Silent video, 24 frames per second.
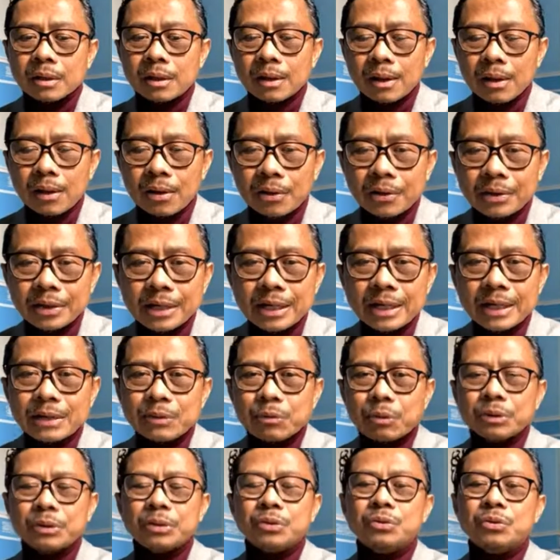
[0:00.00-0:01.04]

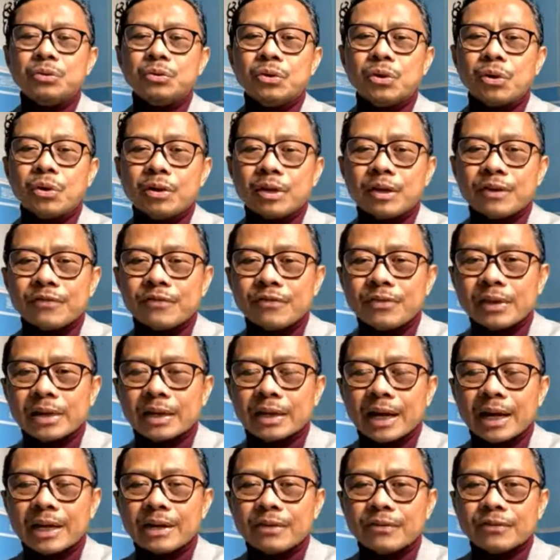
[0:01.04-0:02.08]
lonely, wanted to go, they feel
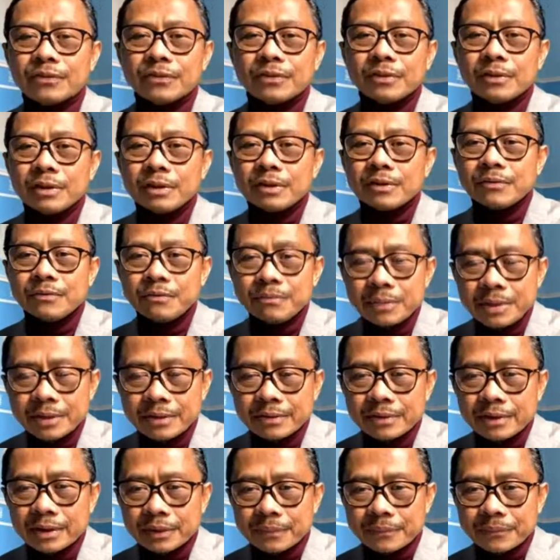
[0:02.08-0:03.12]
kind of
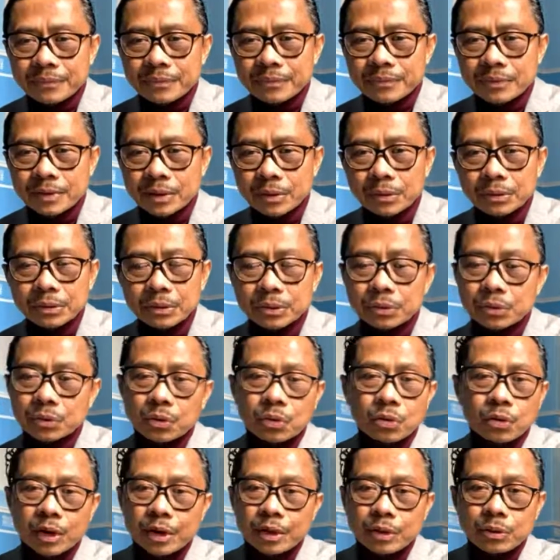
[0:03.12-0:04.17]
missing. They wanted to
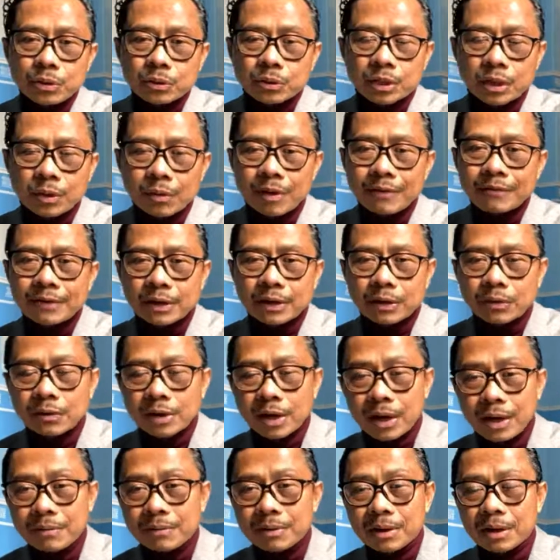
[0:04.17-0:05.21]
go and do tawaf
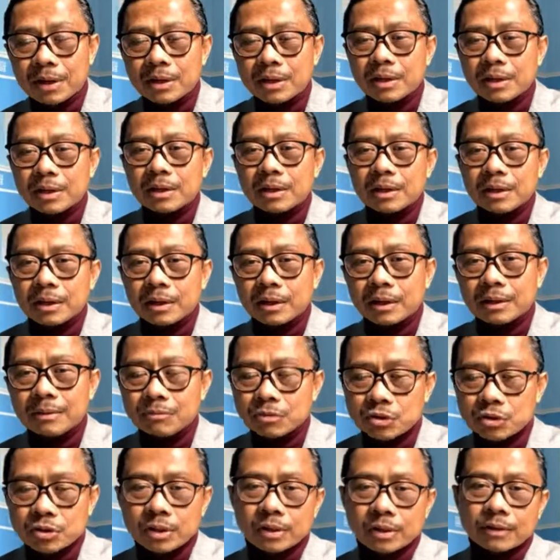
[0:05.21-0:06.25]
around Kaaba
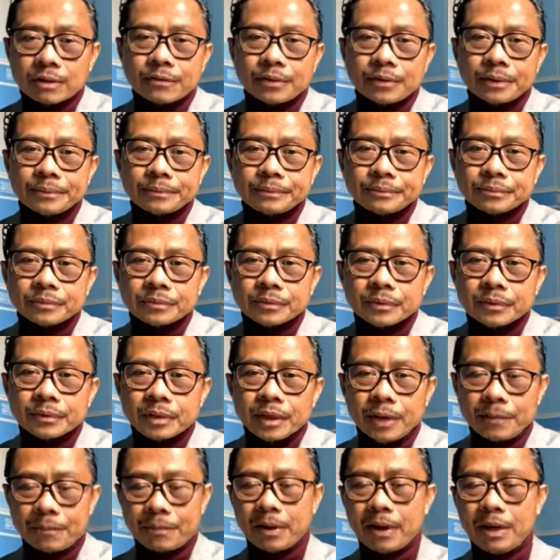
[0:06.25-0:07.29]
al-Musharrafa.
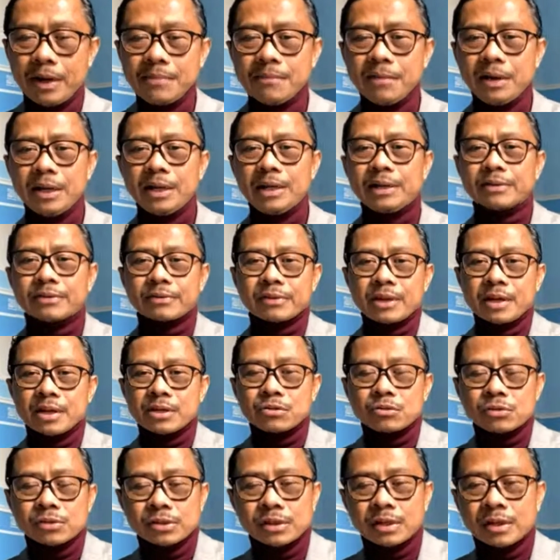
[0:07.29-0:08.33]
Ibrahim alayhi
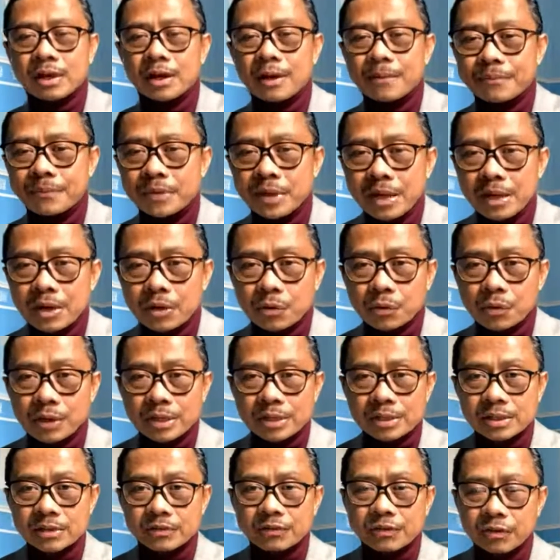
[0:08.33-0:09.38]
salatu wasalam
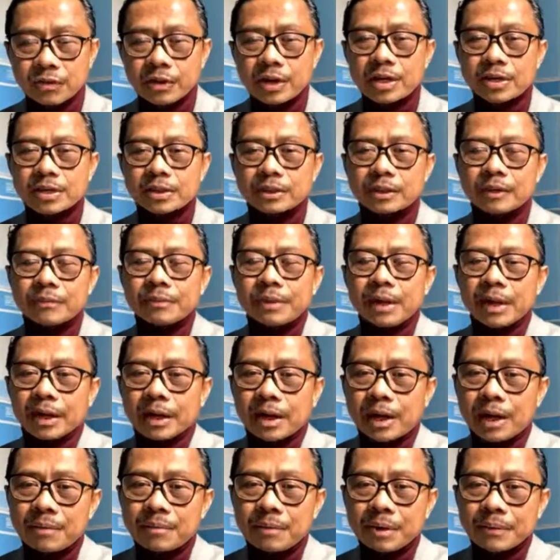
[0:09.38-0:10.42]
raised the foundation of
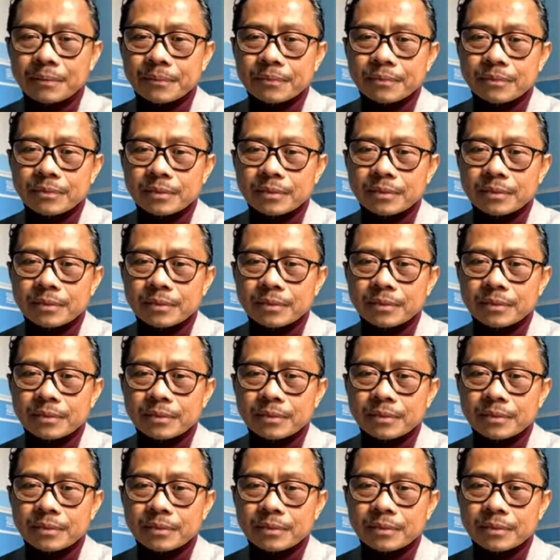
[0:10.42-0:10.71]
that Kaaba.